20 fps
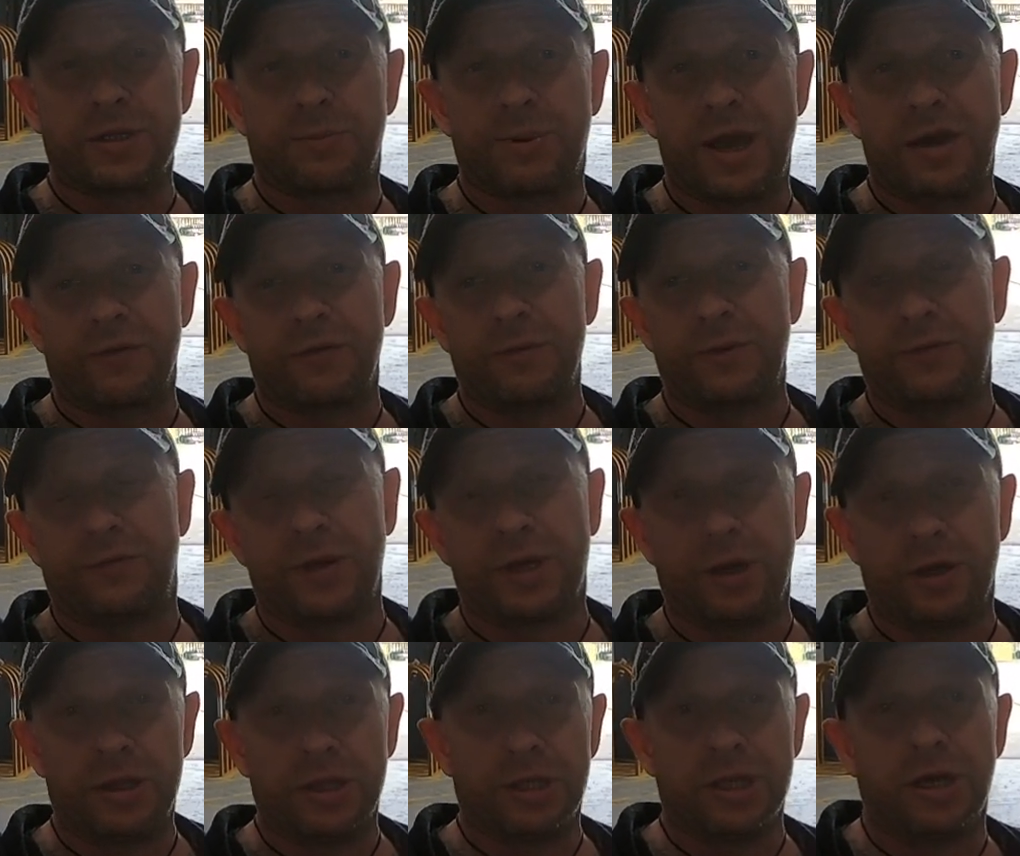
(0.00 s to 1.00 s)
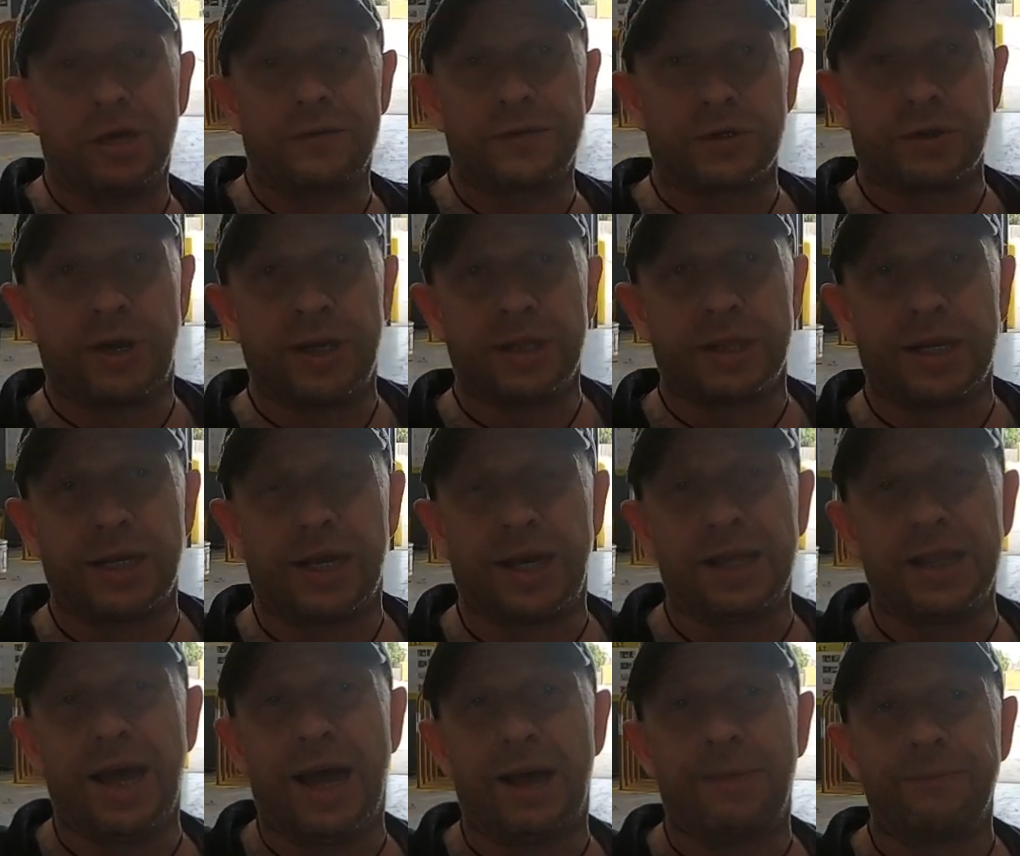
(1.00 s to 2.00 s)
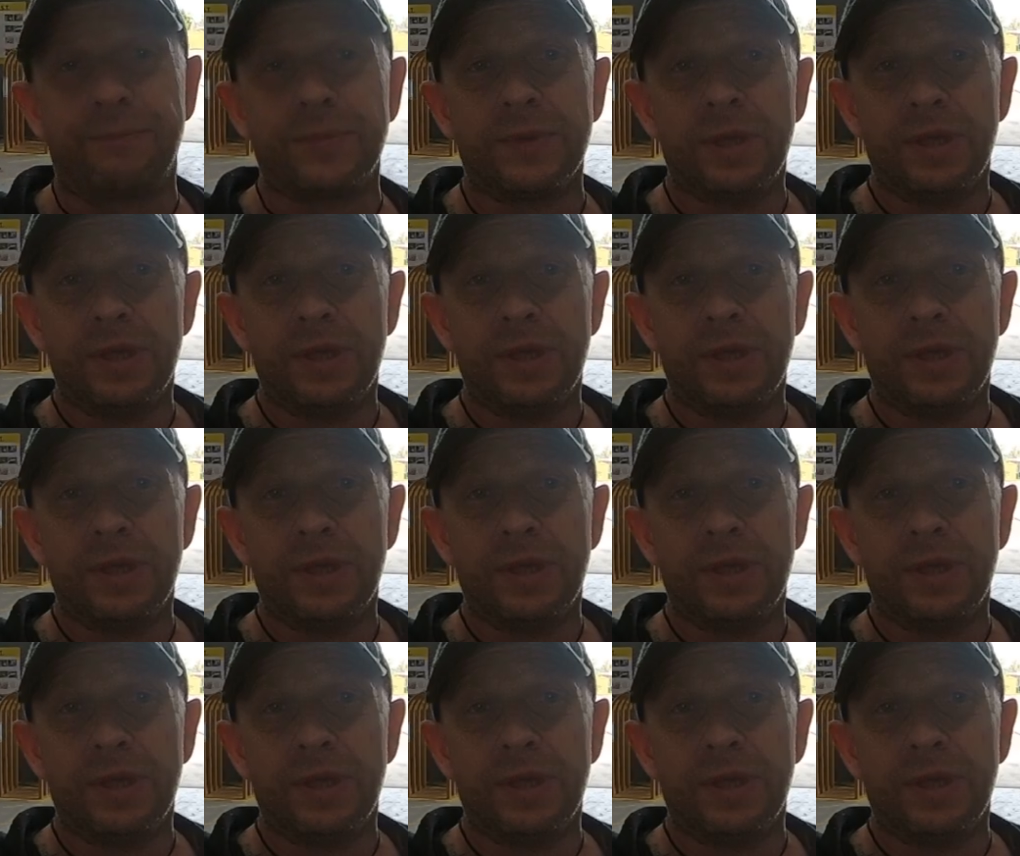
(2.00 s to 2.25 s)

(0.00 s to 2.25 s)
apart from if you go in the Lubs or anything like that.